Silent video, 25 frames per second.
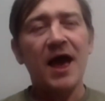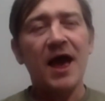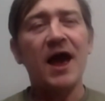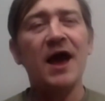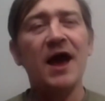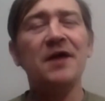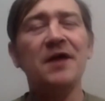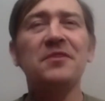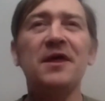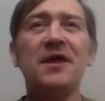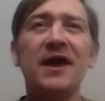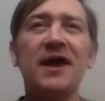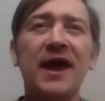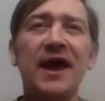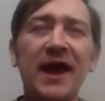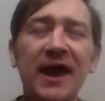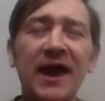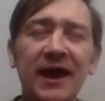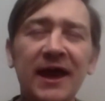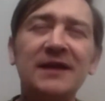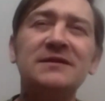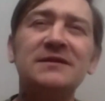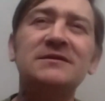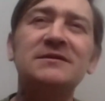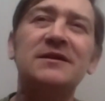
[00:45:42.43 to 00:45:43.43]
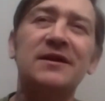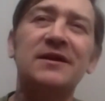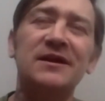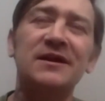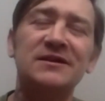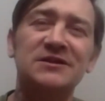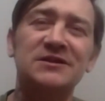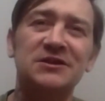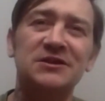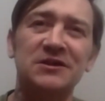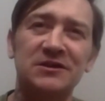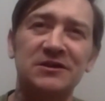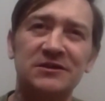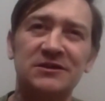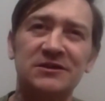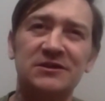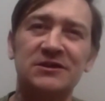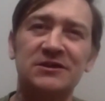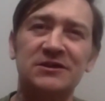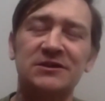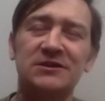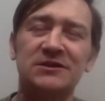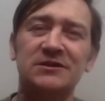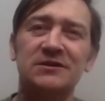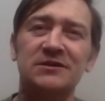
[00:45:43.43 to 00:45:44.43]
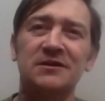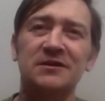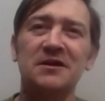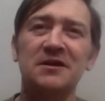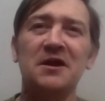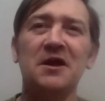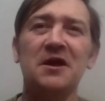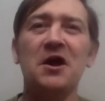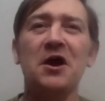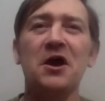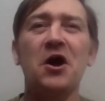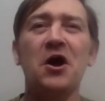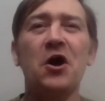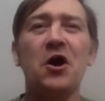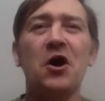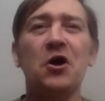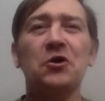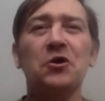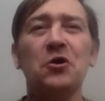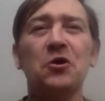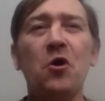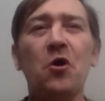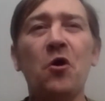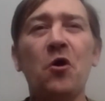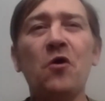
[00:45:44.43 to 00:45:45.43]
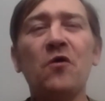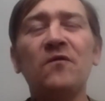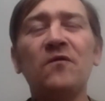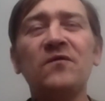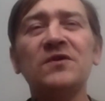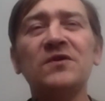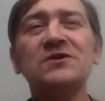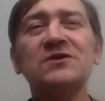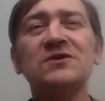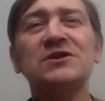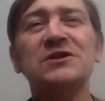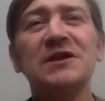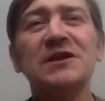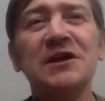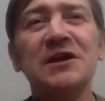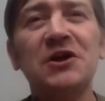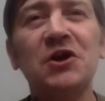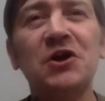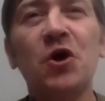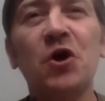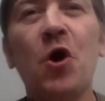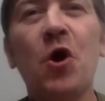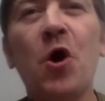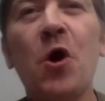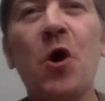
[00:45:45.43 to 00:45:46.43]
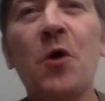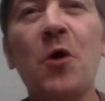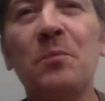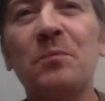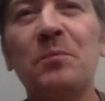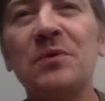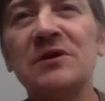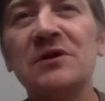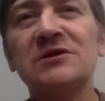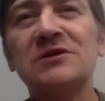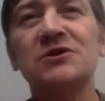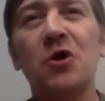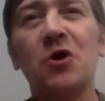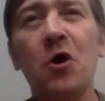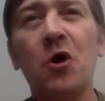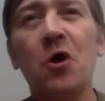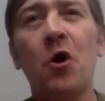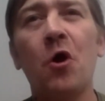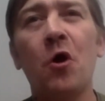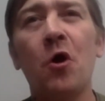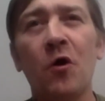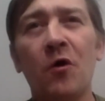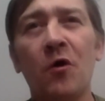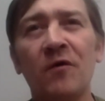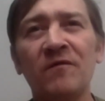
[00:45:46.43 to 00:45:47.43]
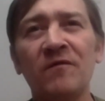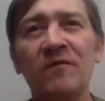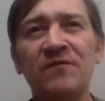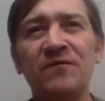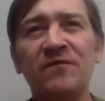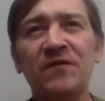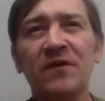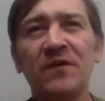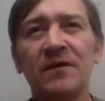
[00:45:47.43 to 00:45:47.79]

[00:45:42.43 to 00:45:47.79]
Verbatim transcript: and the headdresses are obviously copies of